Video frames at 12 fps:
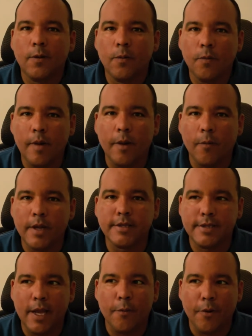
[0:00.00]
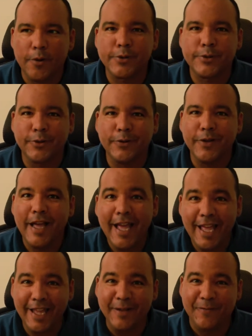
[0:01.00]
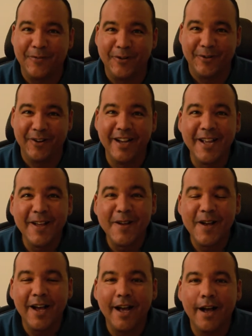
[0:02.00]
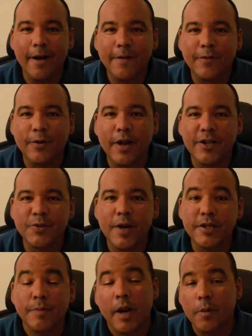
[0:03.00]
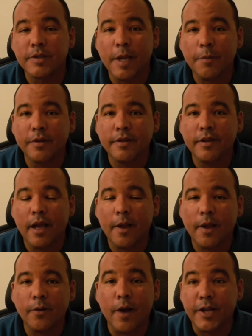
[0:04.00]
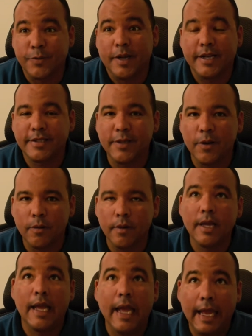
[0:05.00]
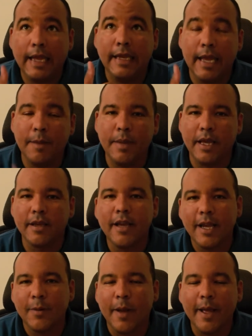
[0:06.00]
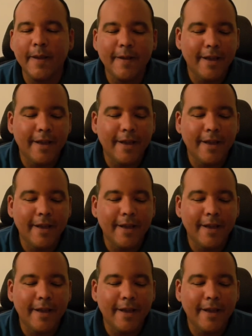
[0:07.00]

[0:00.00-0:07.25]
my Wednesday rehearsal for graduation, but I graduated, so yay me. Anyway,